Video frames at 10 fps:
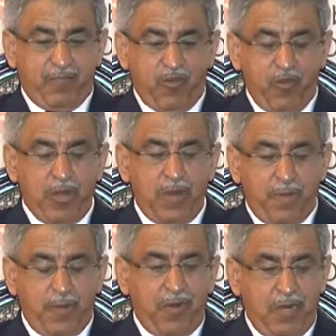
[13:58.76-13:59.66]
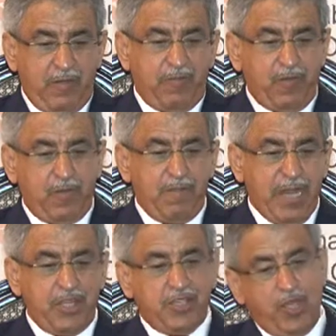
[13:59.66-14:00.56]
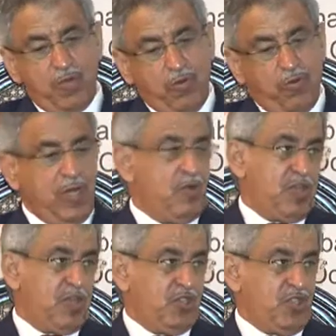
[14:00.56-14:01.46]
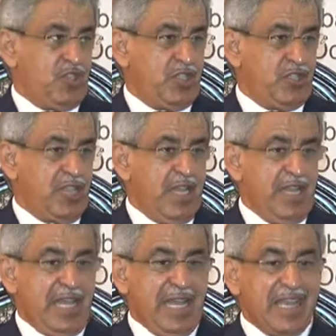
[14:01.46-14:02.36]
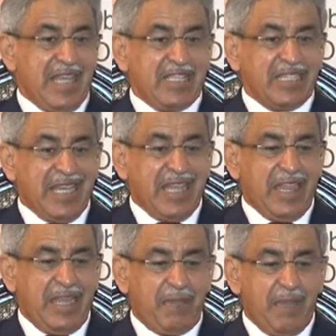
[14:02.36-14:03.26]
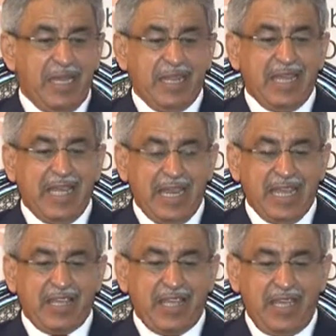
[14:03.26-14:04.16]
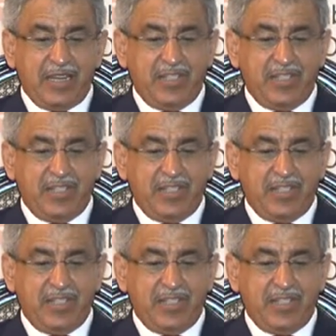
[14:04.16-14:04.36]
focal point for managing all our diseases. And this, I think, made the healthcare